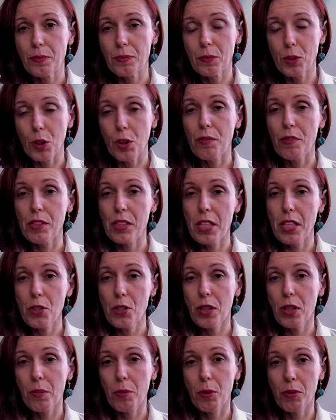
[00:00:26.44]

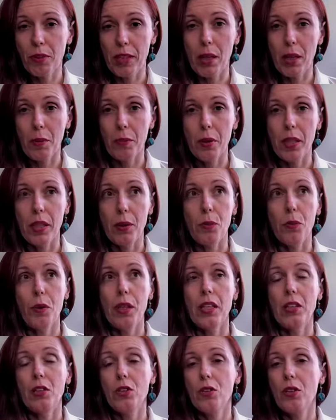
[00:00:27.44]
conversation hypnotherapy,
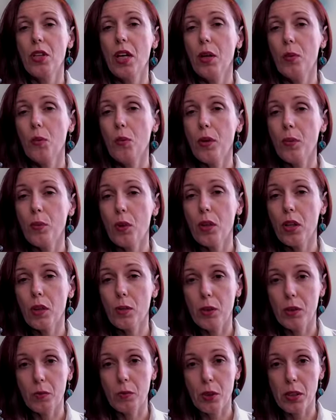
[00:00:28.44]
we work
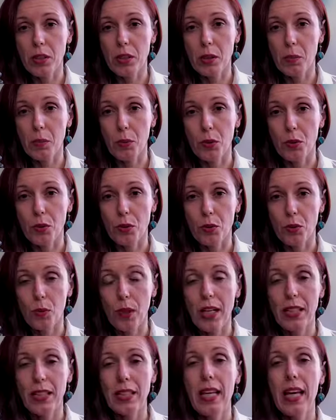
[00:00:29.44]
with principles,
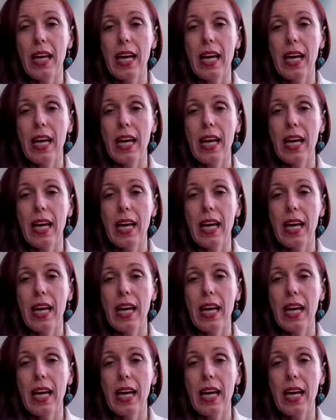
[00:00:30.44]
right?